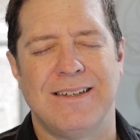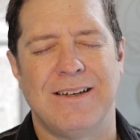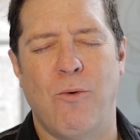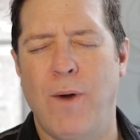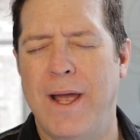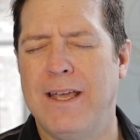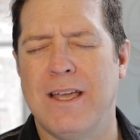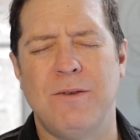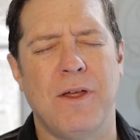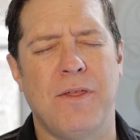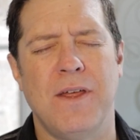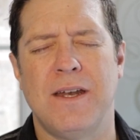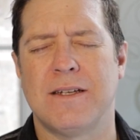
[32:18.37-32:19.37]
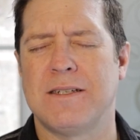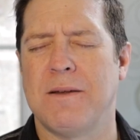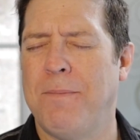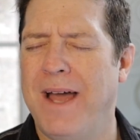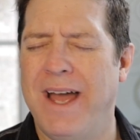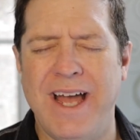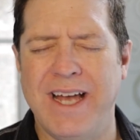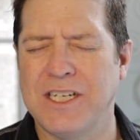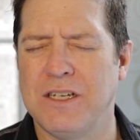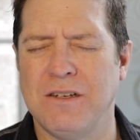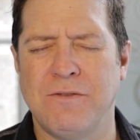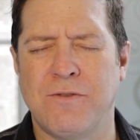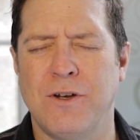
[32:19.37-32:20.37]
Awaken within us a
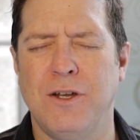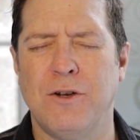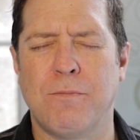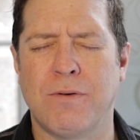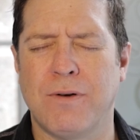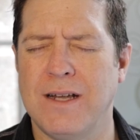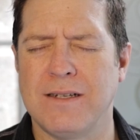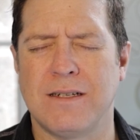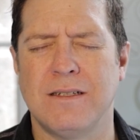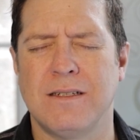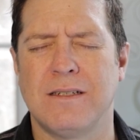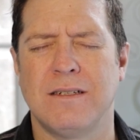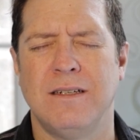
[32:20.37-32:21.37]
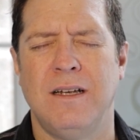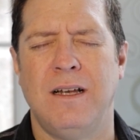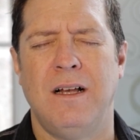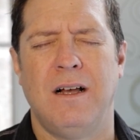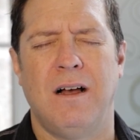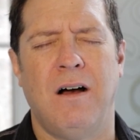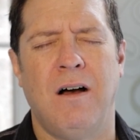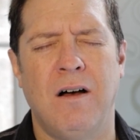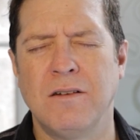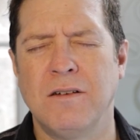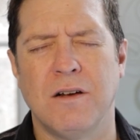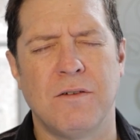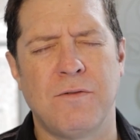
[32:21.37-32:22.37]
passion for your presence, a
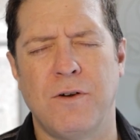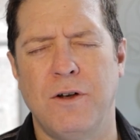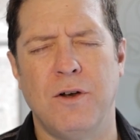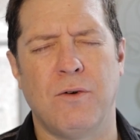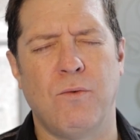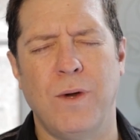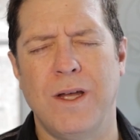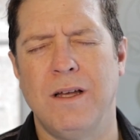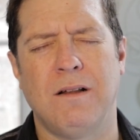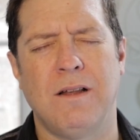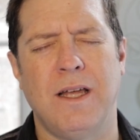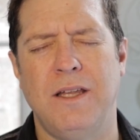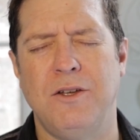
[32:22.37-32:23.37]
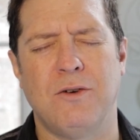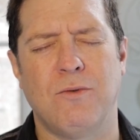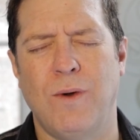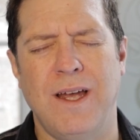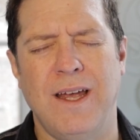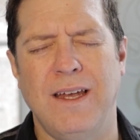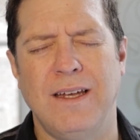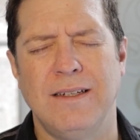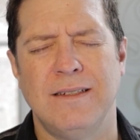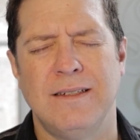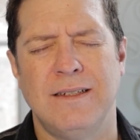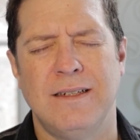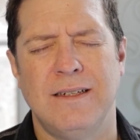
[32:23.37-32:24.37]
hunger for your will and your way.
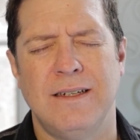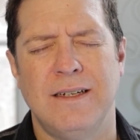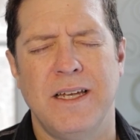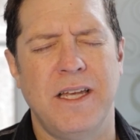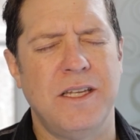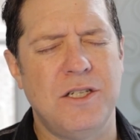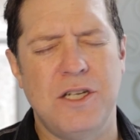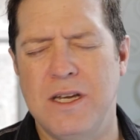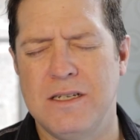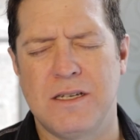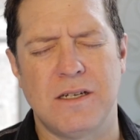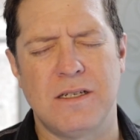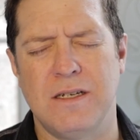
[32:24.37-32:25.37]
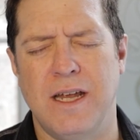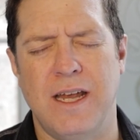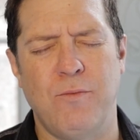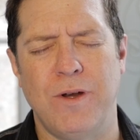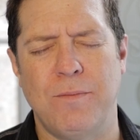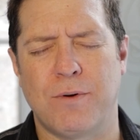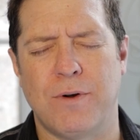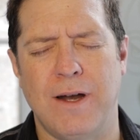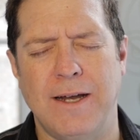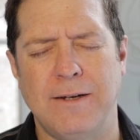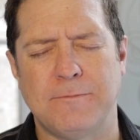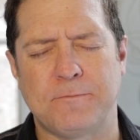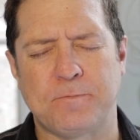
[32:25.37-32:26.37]
In Jesus' name we
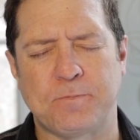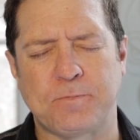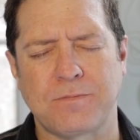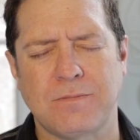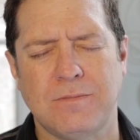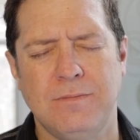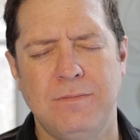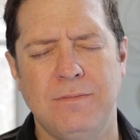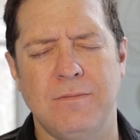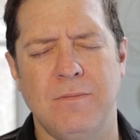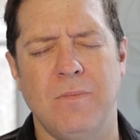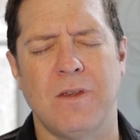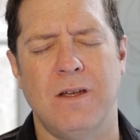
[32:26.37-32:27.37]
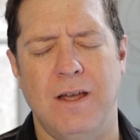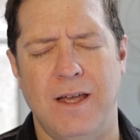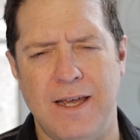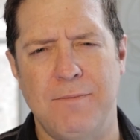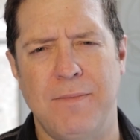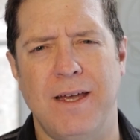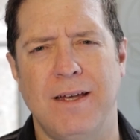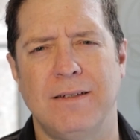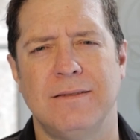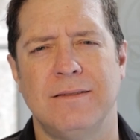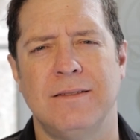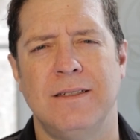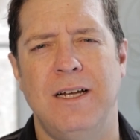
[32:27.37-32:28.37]
pray. Amen.
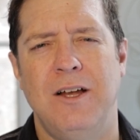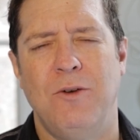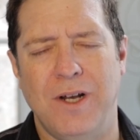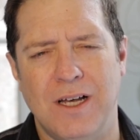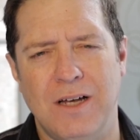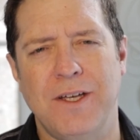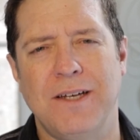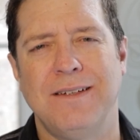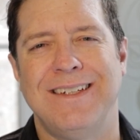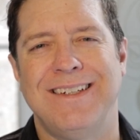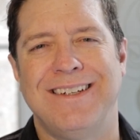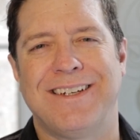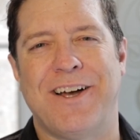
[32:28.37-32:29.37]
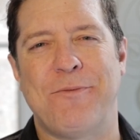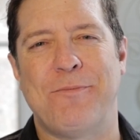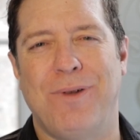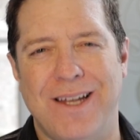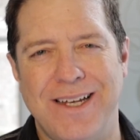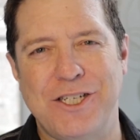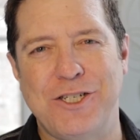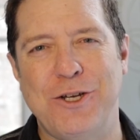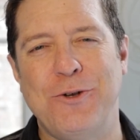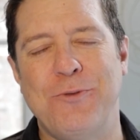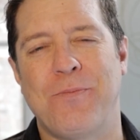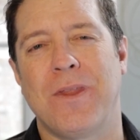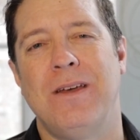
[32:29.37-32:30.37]
We love you. God bless
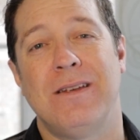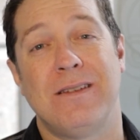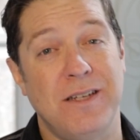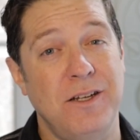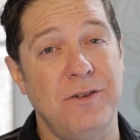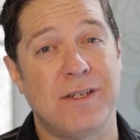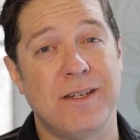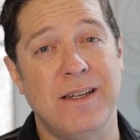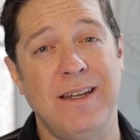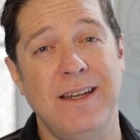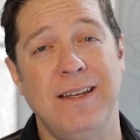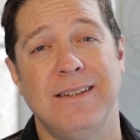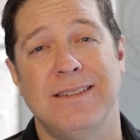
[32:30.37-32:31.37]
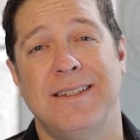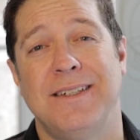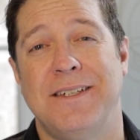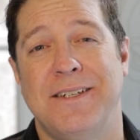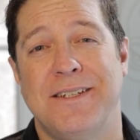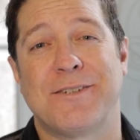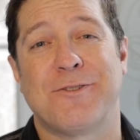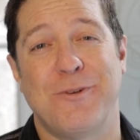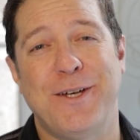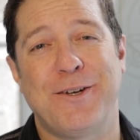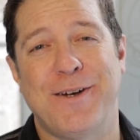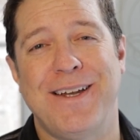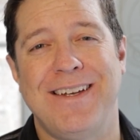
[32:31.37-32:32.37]
you. See you Sunday. It's going to
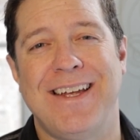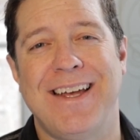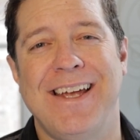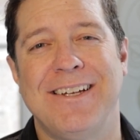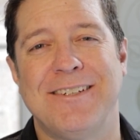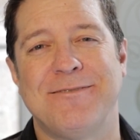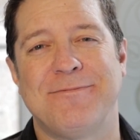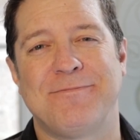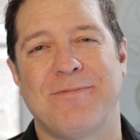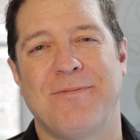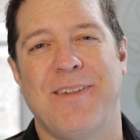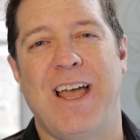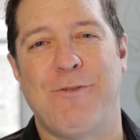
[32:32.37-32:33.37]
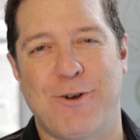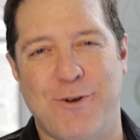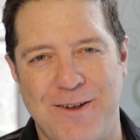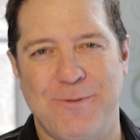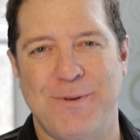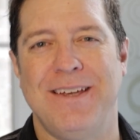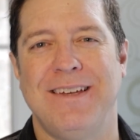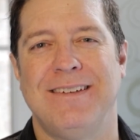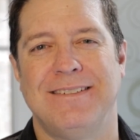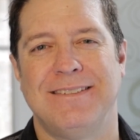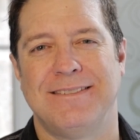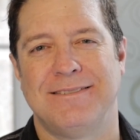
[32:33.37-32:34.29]
be a great day. Have a great week.